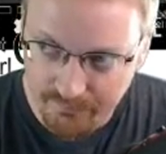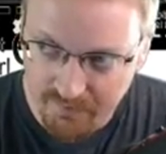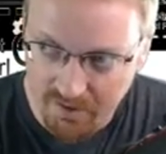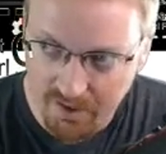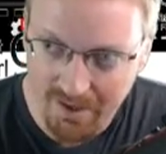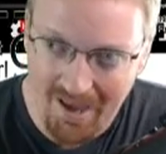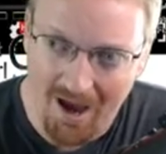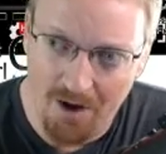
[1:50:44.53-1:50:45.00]

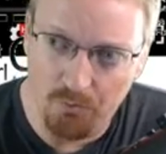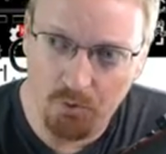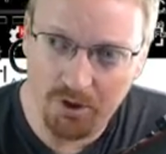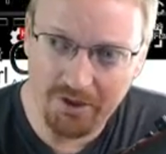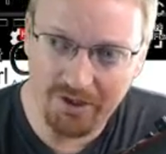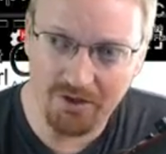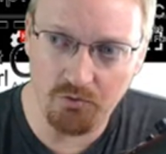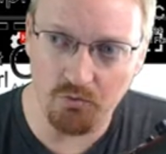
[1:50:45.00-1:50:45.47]
how
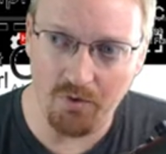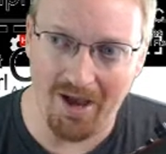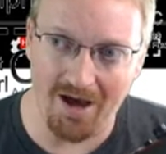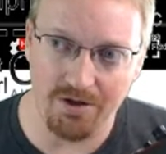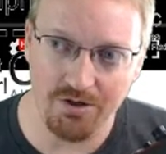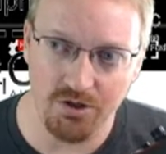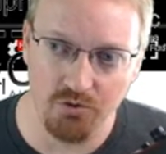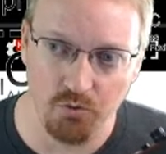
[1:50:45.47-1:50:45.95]

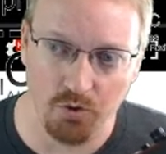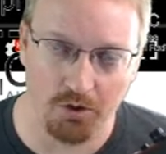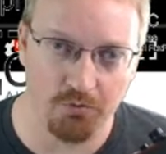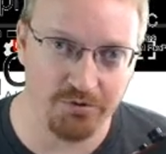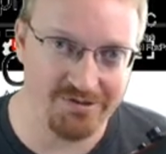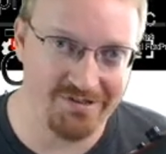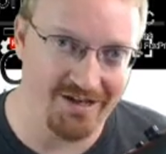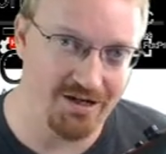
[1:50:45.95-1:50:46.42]
do you
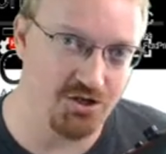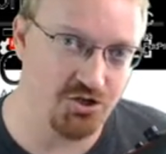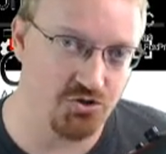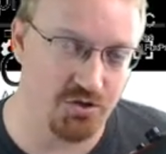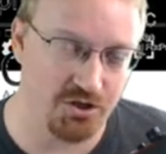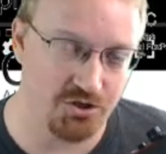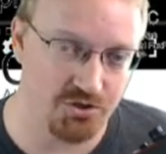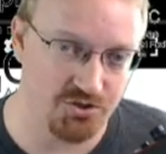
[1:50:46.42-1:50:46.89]
work with data
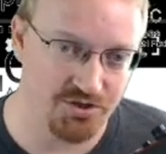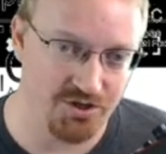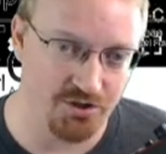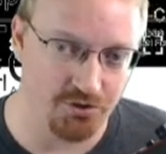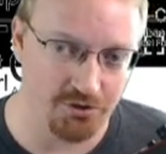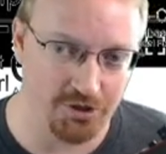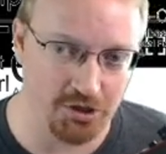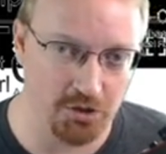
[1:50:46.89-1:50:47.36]
structures that
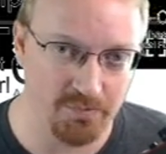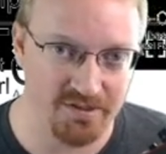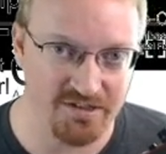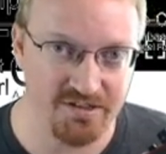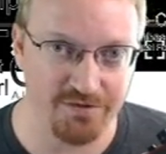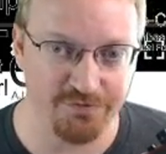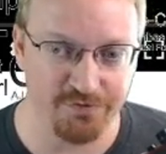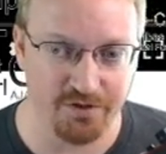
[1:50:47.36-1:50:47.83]
are a little
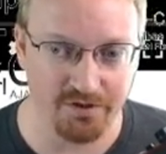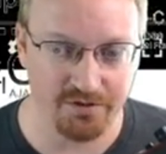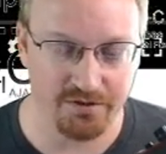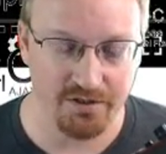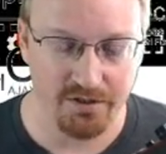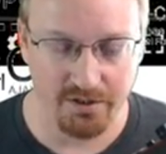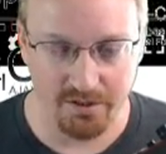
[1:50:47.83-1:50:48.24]
bit different?